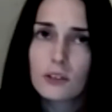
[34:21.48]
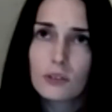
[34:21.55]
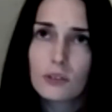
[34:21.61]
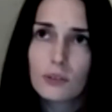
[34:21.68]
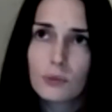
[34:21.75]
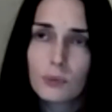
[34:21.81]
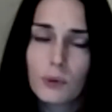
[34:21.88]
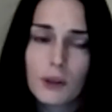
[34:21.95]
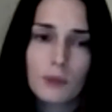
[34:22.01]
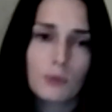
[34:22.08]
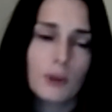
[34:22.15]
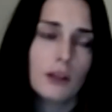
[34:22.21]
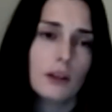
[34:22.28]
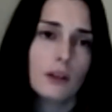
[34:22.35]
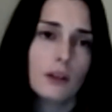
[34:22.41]

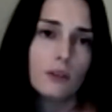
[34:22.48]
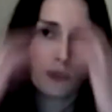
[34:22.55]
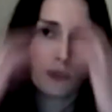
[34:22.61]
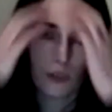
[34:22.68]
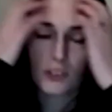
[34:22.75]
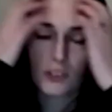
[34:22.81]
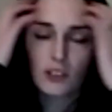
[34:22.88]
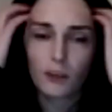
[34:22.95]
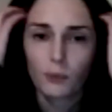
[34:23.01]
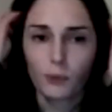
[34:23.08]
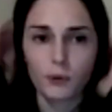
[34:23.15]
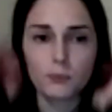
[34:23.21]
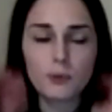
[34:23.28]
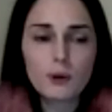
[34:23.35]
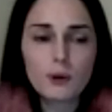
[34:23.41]
for example, with
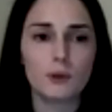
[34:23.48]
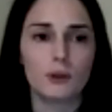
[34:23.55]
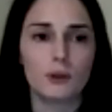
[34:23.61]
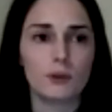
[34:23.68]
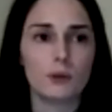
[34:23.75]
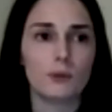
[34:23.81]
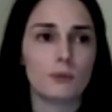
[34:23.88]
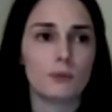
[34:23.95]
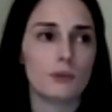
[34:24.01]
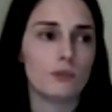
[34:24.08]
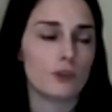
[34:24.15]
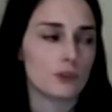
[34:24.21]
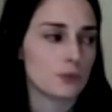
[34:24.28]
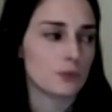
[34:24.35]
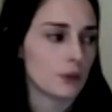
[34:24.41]
Bermagui, when we first
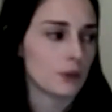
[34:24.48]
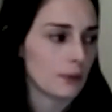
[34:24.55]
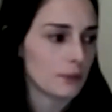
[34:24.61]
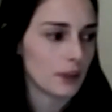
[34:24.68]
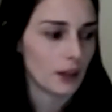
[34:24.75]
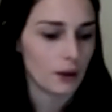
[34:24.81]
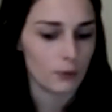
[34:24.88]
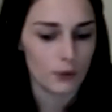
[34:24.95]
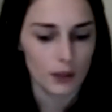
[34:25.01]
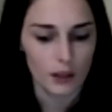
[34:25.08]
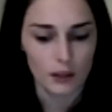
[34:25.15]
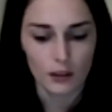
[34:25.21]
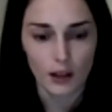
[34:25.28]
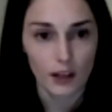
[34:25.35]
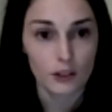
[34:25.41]
went up there, we
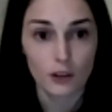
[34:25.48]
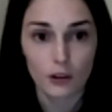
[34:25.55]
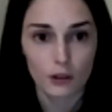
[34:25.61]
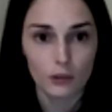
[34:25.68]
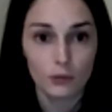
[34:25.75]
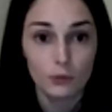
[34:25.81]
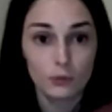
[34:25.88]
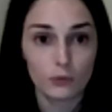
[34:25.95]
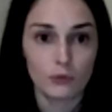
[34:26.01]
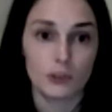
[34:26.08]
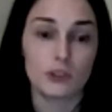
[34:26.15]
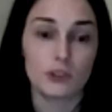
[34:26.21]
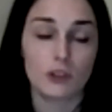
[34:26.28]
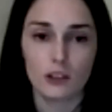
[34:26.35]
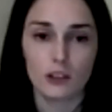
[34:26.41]

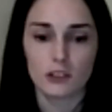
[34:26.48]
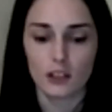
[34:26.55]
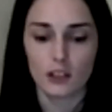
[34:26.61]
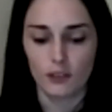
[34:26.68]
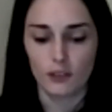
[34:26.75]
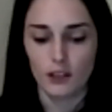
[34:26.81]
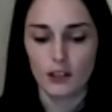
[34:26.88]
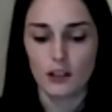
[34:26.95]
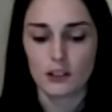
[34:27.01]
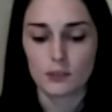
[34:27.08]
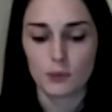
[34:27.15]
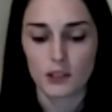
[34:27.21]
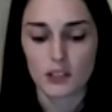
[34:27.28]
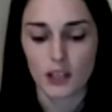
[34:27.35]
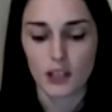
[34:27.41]
tried not to have any
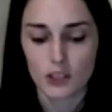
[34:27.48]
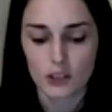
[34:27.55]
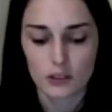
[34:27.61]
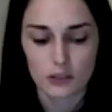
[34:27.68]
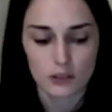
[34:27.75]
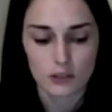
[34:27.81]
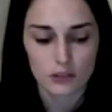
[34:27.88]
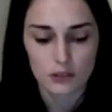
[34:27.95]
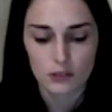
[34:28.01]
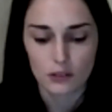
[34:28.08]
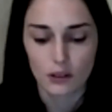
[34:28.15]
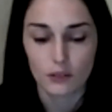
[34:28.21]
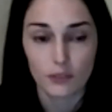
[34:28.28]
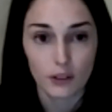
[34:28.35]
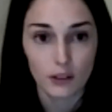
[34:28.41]
expectations
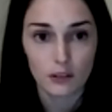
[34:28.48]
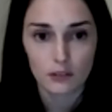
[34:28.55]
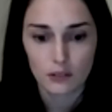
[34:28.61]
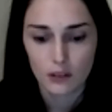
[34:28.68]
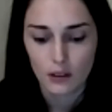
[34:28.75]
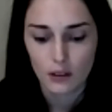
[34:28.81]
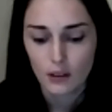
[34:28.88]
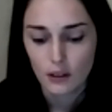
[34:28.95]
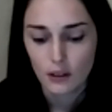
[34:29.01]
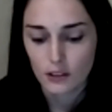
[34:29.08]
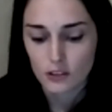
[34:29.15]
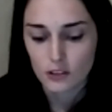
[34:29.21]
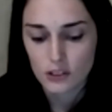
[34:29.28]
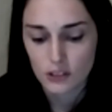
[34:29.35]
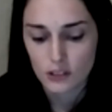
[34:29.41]
of it and
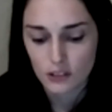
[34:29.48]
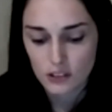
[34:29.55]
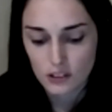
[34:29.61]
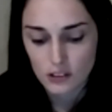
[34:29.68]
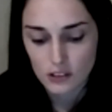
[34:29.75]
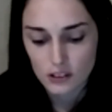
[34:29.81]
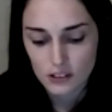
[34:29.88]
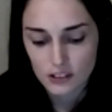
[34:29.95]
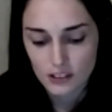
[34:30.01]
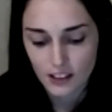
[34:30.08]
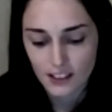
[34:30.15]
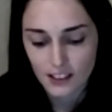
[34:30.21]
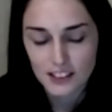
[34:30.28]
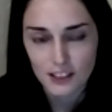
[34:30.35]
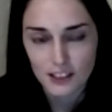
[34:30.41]
just listen to the site.
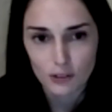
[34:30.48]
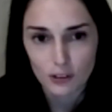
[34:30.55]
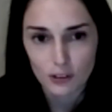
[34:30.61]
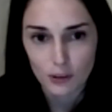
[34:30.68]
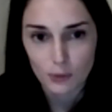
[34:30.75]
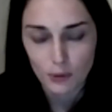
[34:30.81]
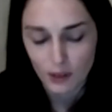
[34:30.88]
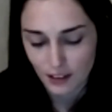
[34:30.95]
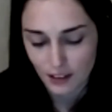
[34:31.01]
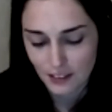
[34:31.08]
Sounds really weird.